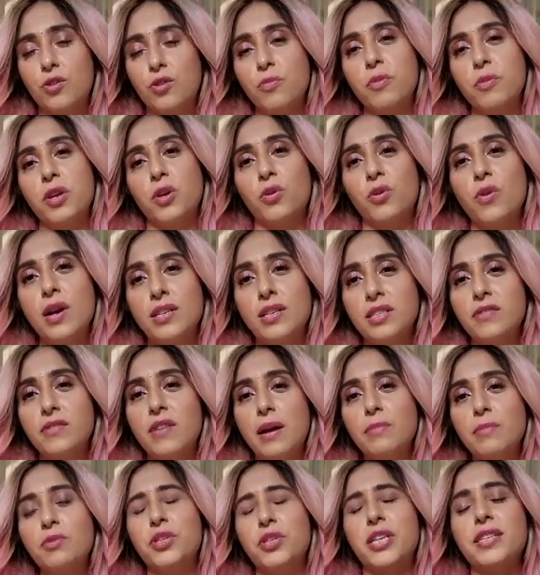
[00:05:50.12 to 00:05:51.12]
to me you know as if
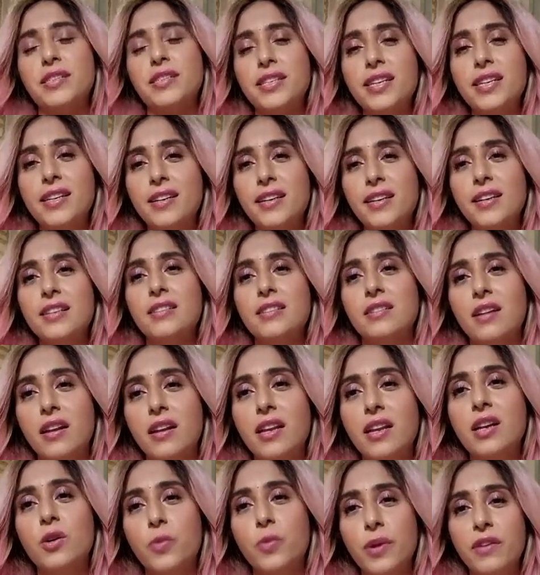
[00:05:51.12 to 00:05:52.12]
i'm chasing it and it's
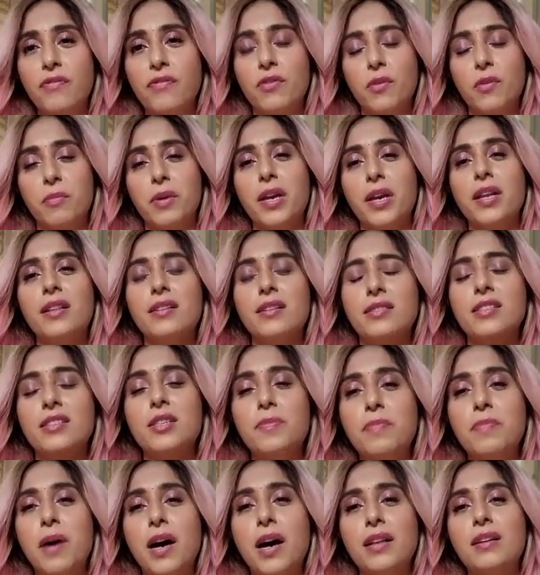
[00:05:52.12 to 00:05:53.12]
running away from me and this is
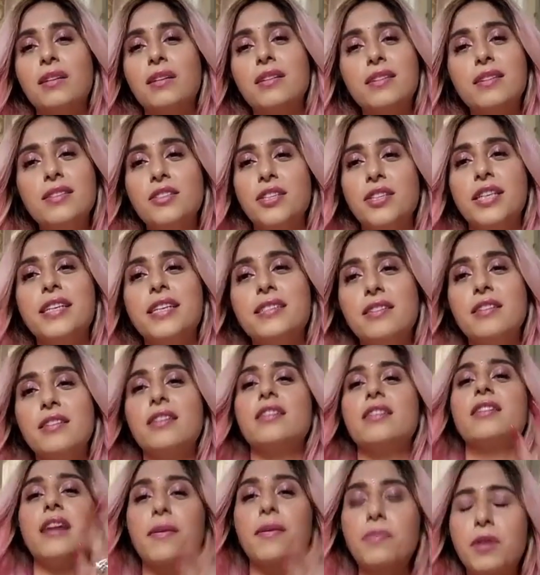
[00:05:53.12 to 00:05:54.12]
the path i didn't chase and
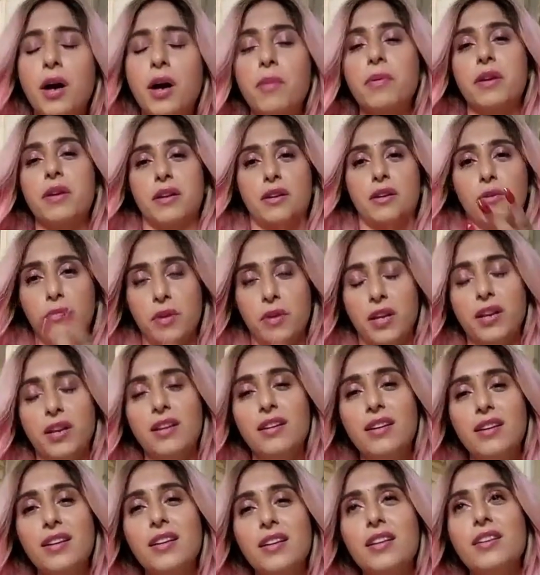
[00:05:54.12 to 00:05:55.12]
it kept coming to me
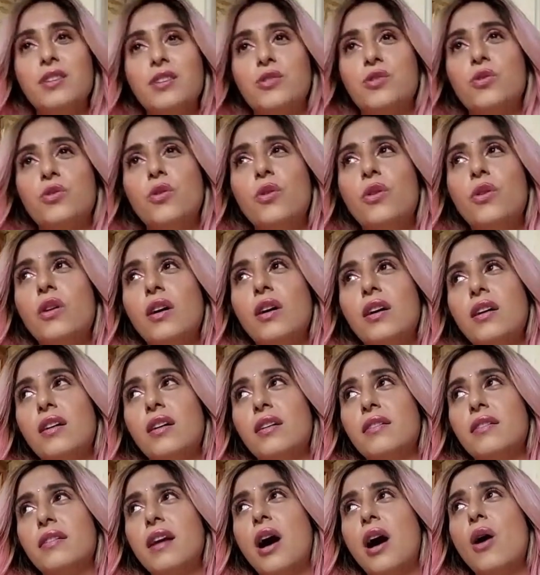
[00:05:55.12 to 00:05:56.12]
so
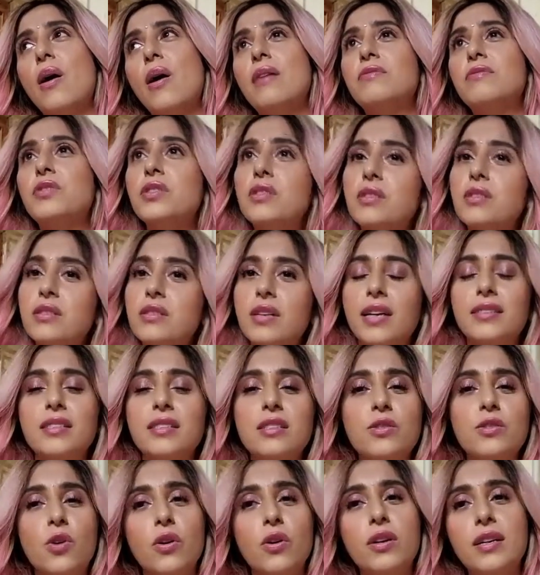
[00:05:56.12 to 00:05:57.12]
uh, now i've just i
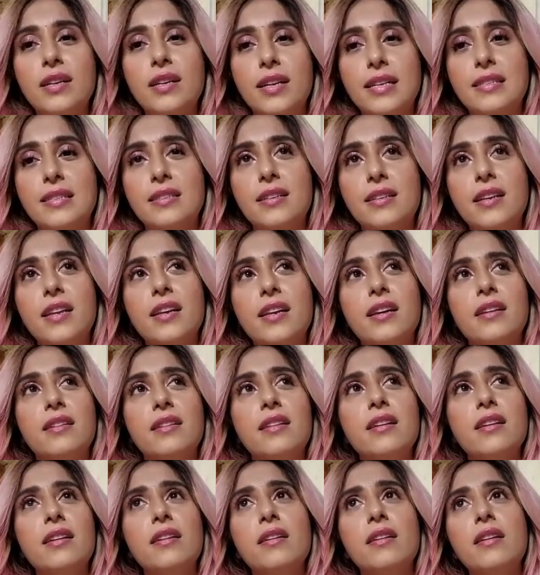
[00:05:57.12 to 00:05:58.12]
just call it destiny i
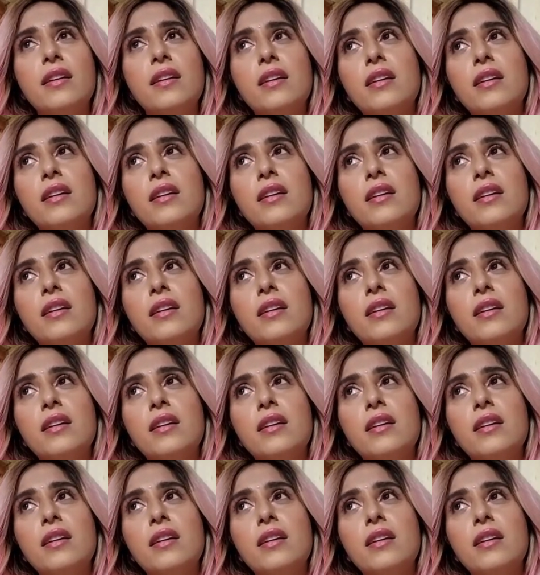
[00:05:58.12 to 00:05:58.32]
think